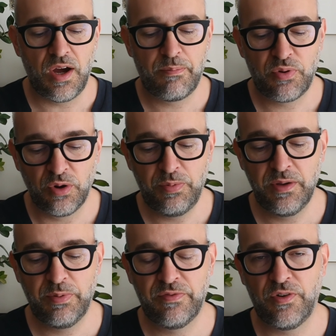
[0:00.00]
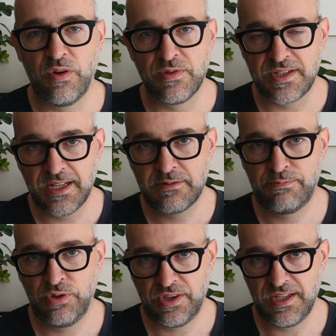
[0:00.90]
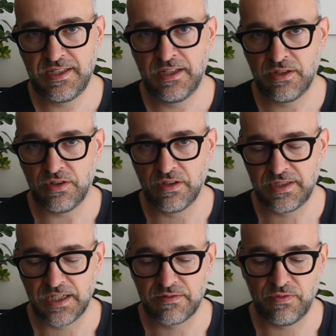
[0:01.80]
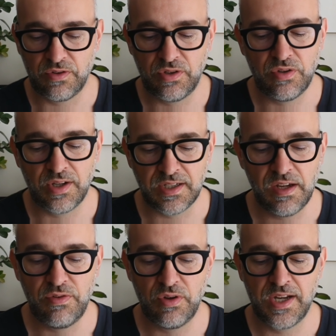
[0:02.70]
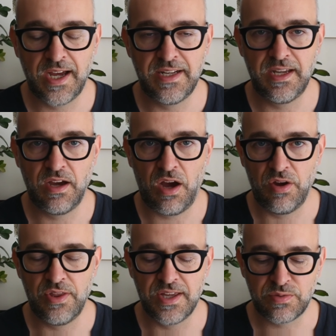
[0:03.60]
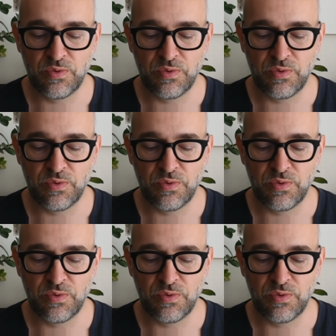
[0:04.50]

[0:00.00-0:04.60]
appropriate performance, let's put this into context for you and give you an idea how this